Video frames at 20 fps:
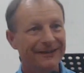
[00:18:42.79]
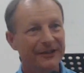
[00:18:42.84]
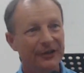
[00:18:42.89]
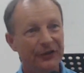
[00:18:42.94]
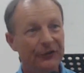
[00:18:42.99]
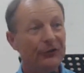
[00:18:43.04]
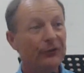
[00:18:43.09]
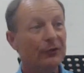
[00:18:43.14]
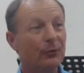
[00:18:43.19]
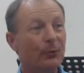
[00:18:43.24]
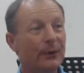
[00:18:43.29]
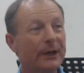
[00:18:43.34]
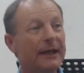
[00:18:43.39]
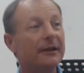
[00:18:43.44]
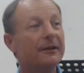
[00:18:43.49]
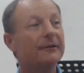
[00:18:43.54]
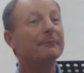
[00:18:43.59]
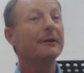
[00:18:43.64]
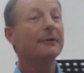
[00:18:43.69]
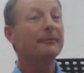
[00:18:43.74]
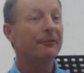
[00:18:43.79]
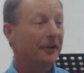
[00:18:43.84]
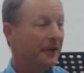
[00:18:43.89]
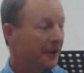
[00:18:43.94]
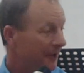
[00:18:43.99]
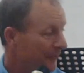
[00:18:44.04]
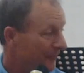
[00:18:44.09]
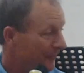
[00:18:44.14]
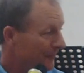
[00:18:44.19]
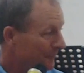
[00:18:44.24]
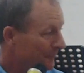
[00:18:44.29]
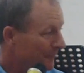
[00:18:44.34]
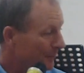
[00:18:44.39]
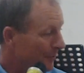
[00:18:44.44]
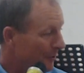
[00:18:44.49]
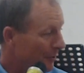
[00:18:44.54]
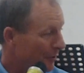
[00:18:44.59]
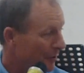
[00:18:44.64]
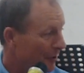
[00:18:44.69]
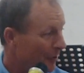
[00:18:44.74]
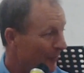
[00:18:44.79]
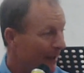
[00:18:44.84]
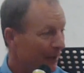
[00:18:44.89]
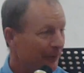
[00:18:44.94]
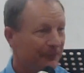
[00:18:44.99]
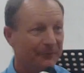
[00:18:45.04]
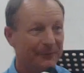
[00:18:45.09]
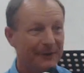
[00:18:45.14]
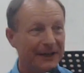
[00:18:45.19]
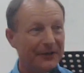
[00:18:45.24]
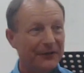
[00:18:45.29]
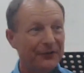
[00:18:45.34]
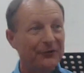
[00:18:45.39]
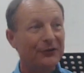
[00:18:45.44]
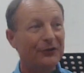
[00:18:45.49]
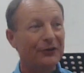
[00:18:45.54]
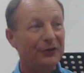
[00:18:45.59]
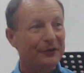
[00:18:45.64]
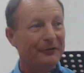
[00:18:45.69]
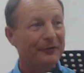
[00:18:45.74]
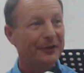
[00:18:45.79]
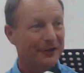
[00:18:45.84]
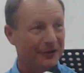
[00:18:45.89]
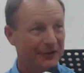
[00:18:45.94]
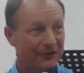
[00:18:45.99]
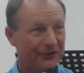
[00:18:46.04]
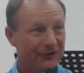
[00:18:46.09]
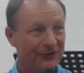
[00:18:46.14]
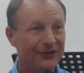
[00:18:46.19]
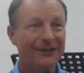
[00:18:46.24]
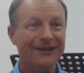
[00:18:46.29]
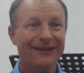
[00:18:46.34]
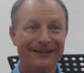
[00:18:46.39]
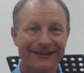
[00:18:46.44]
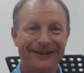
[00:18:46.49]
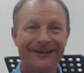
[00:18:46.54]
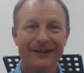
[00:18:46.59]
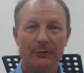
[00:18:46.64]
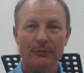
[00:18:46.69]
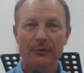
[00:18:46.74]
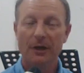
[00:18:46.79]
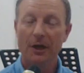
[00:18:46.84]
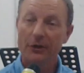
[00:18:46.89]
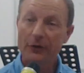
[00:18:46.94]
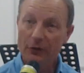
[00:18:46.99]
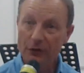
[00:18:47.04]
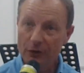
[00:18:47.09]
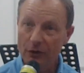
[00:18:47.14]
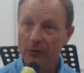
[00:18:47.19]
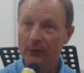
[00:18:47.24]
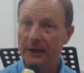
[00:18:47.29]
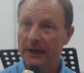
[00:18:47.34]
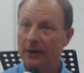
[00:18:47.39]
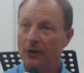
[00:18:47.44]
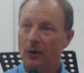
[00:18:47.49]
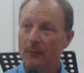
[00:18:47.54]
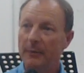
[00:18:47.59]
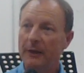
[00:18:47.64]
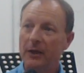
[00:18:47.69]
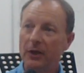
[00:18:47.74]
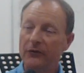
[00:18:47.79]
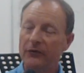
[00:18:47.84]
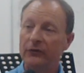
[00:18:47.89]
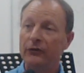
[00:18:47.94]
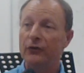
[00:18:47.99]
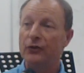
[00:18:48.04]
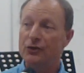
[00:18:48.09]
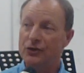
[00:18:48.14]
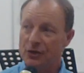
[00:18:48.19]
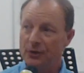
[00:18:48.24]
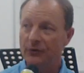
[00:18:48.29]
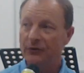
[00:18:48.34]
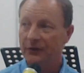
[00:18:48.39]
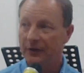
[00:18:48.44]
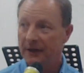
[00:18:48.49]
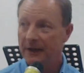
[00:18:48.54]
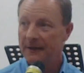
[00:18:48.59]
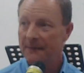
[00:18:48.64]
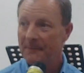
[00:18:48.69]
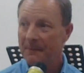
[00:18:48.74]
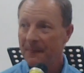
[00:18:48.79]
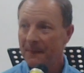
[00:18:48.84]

This is a week, my friends, and we're going to go out from here to serve others. We're going to do it not because it's a duty,